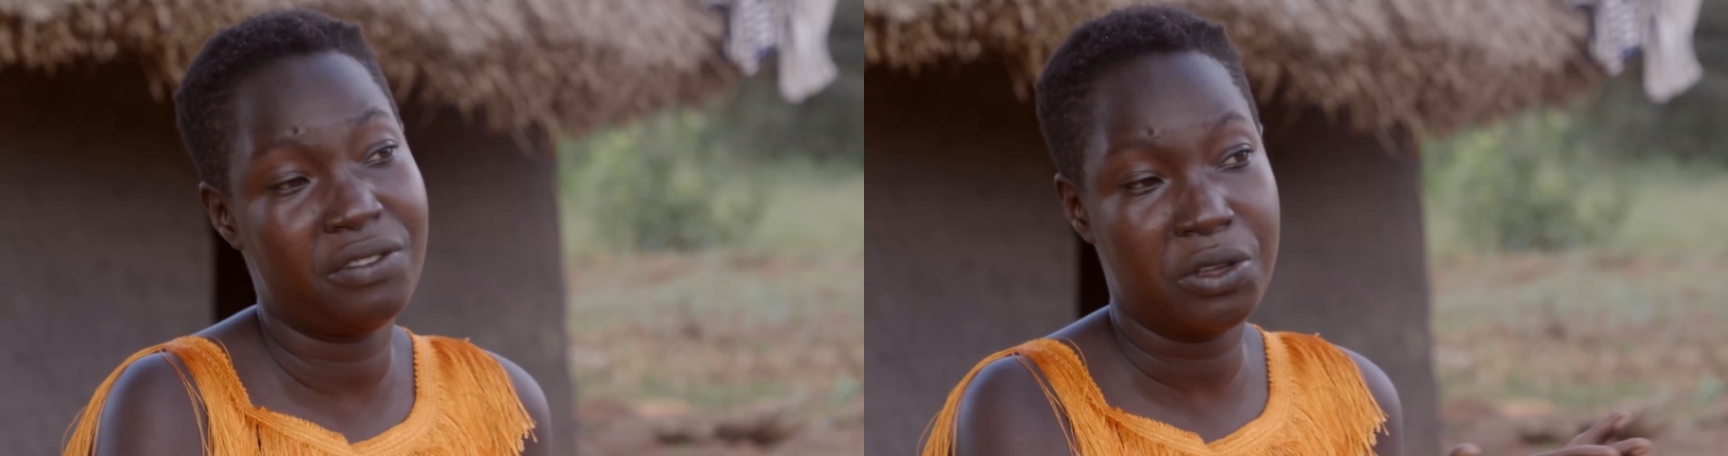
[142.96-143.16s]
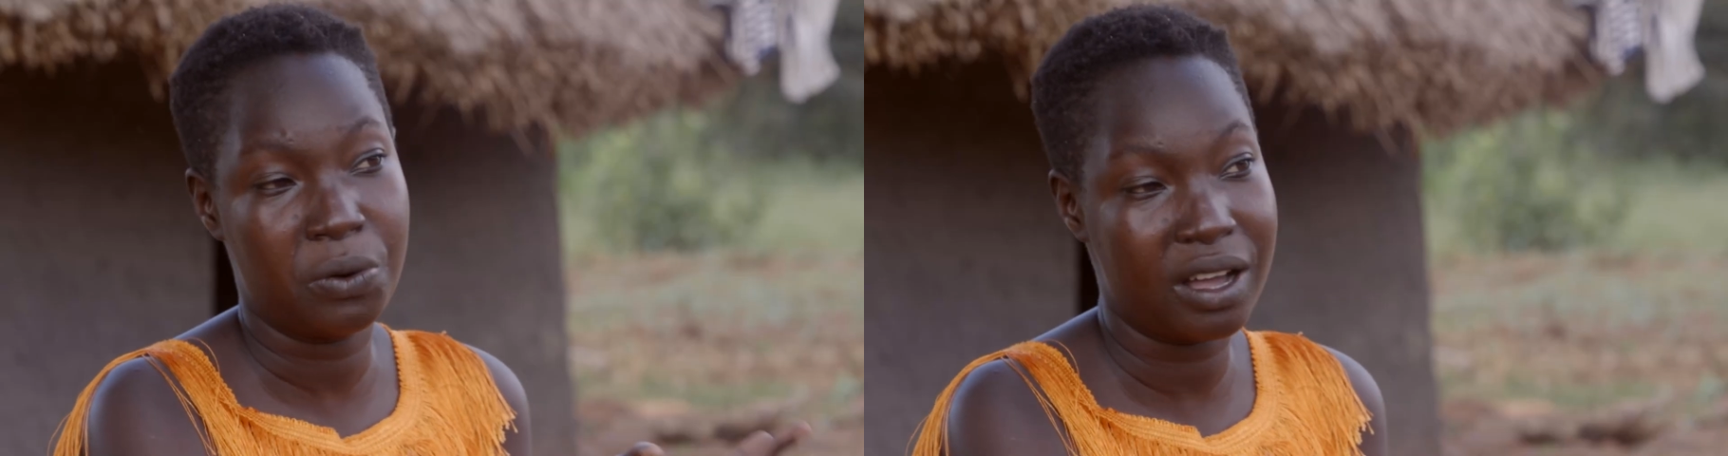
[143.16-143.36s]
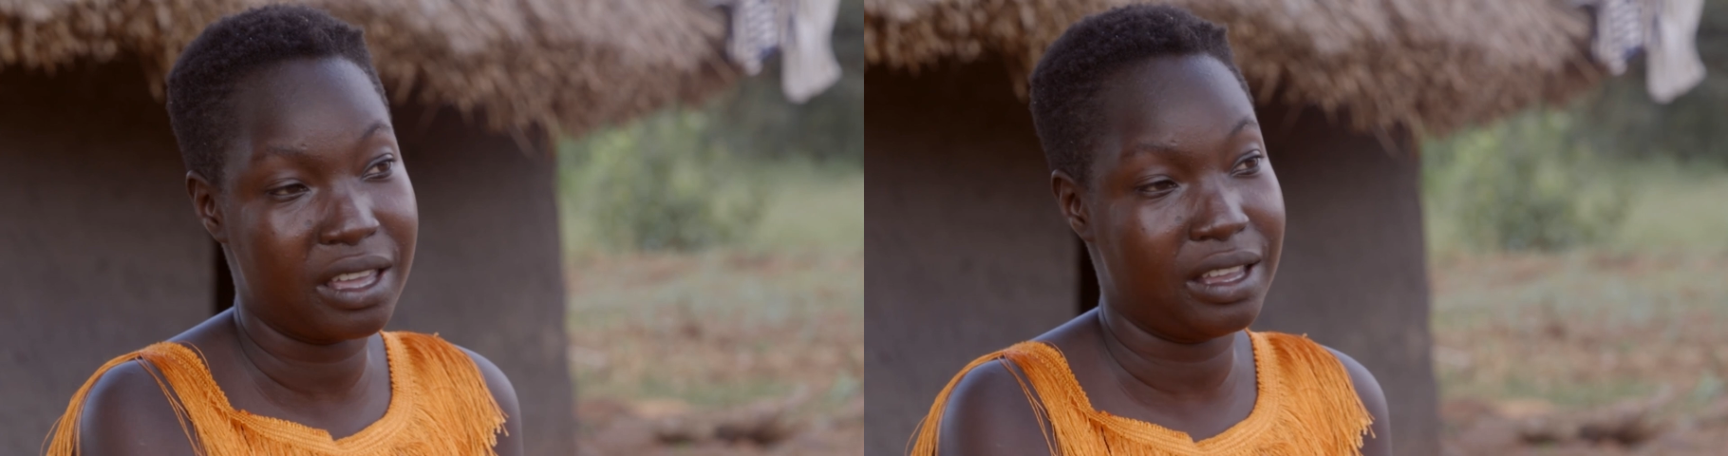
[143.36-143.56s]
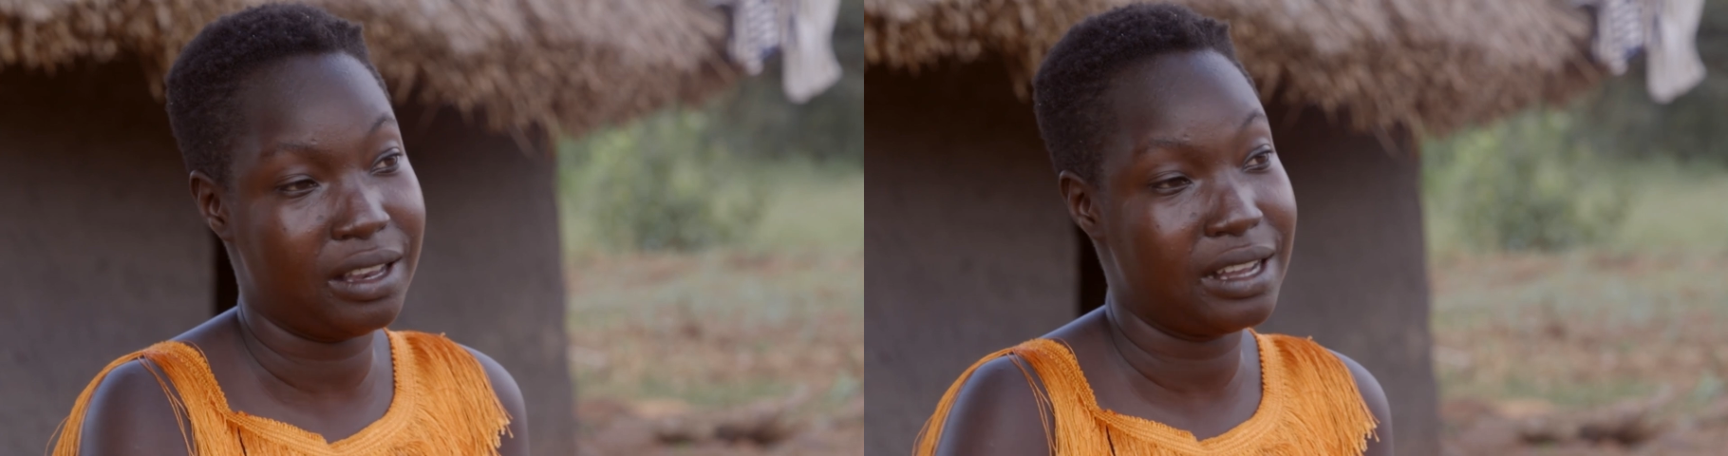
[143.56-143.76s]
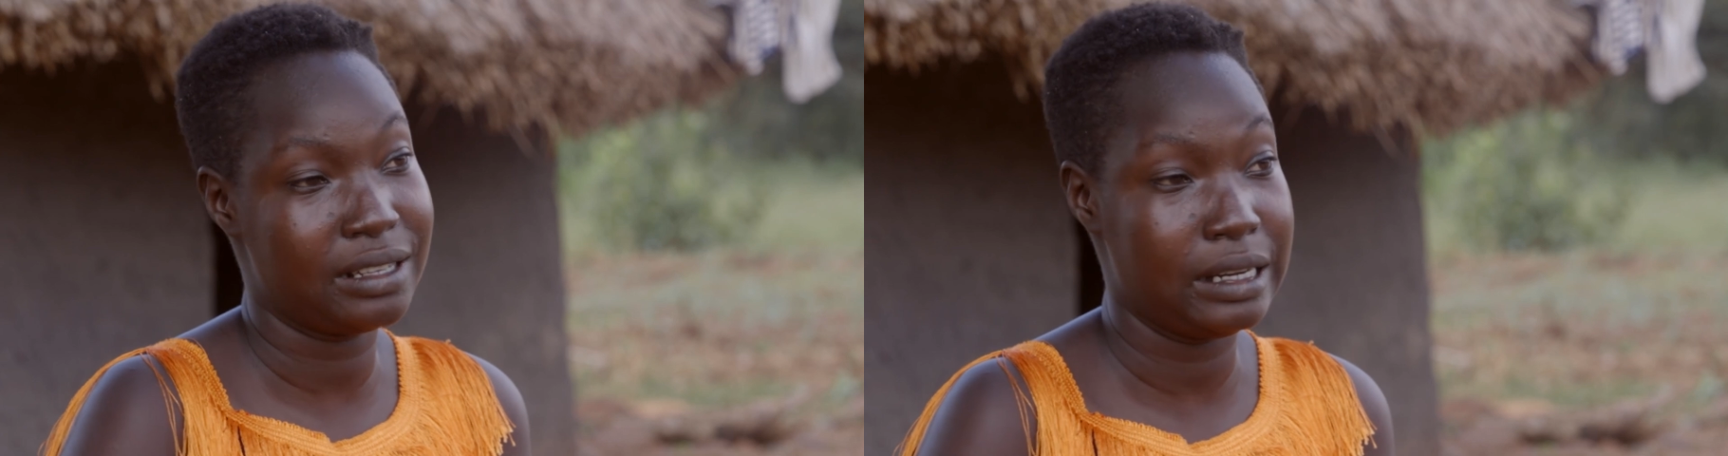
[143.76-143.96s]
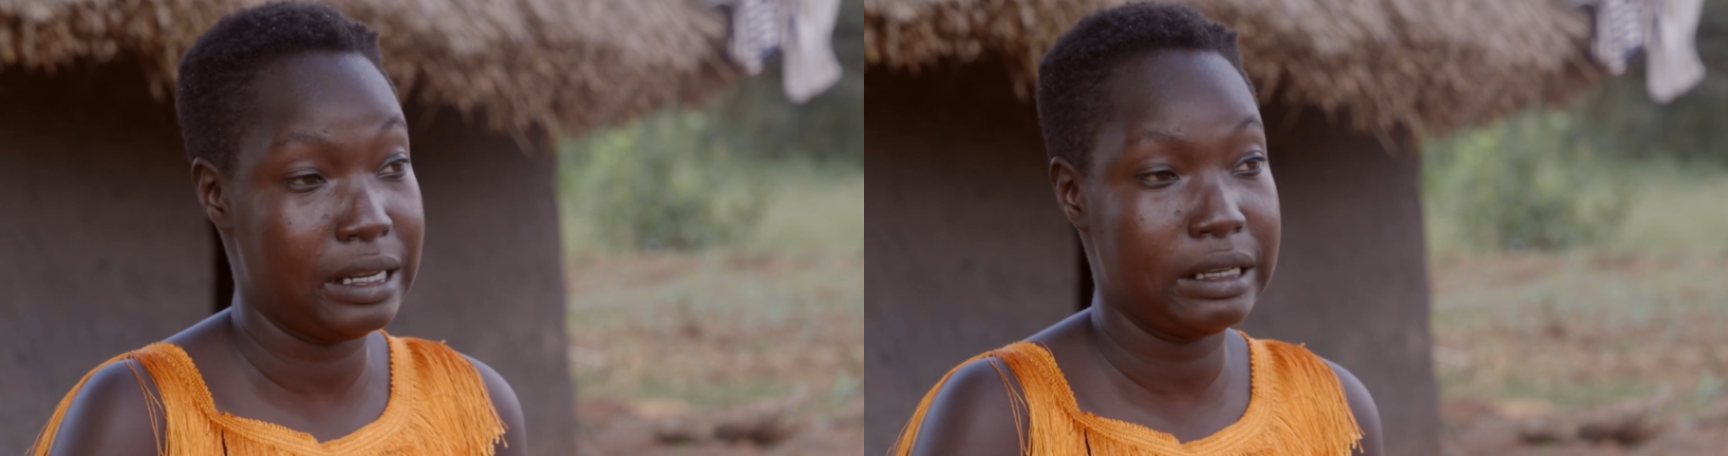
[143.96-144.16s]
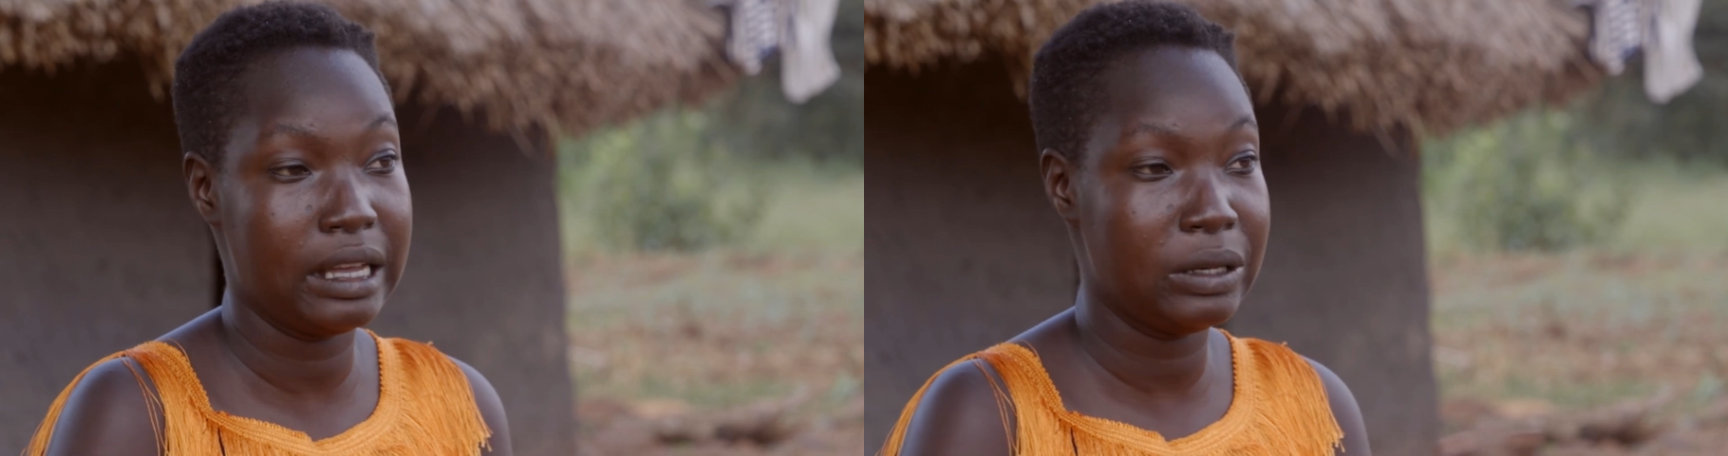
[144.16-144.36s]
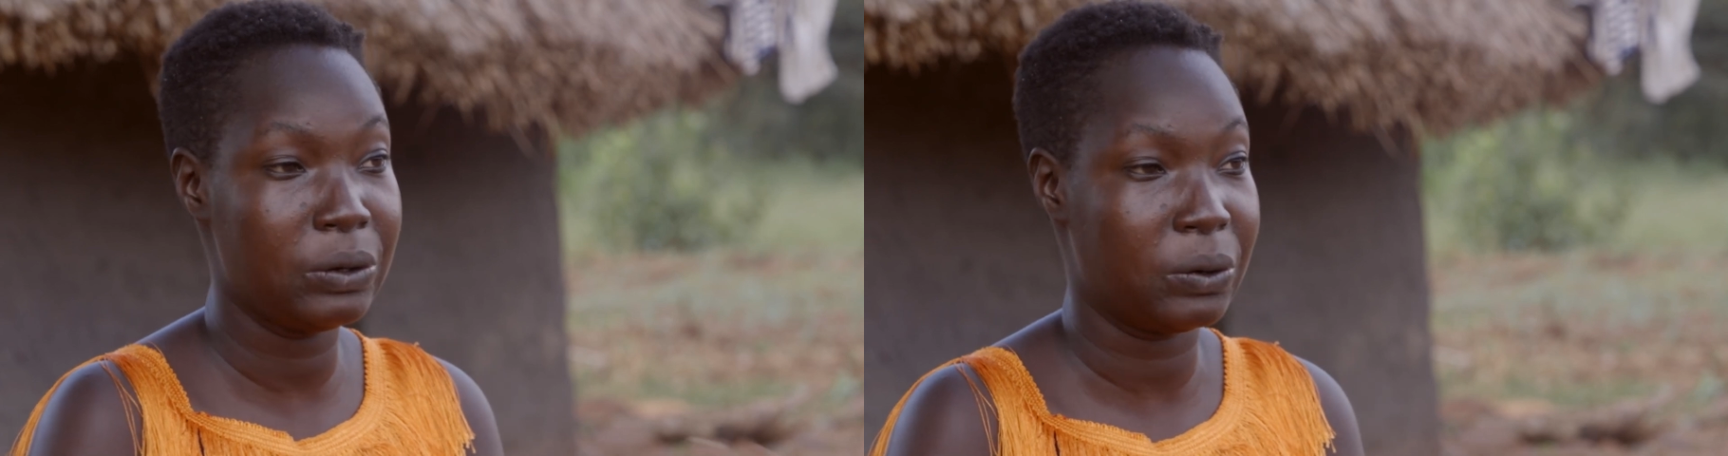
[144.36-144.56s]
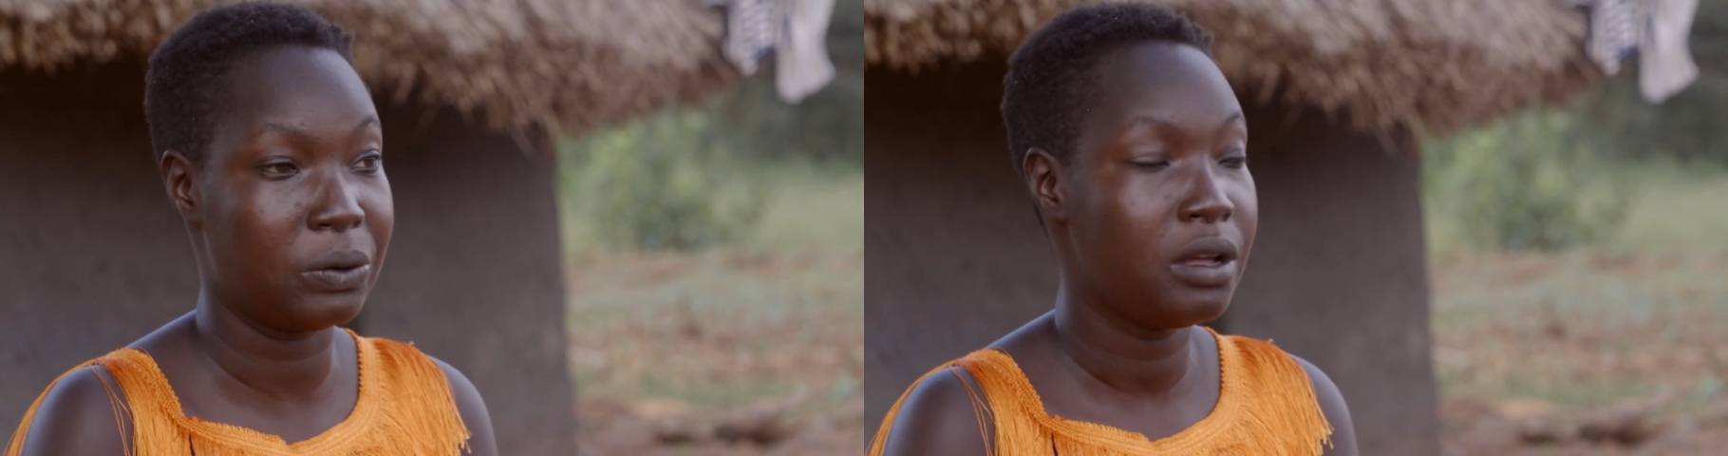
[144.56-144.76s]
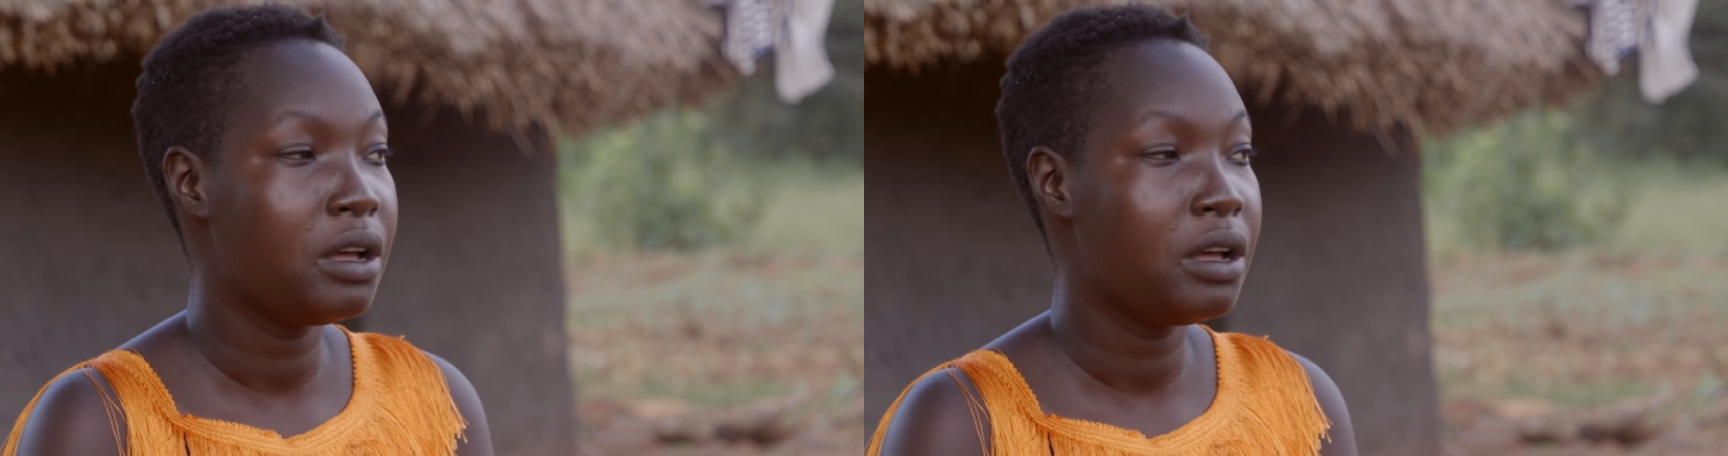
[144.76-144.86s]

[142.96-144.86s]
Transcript: you're working in that clinic, they know.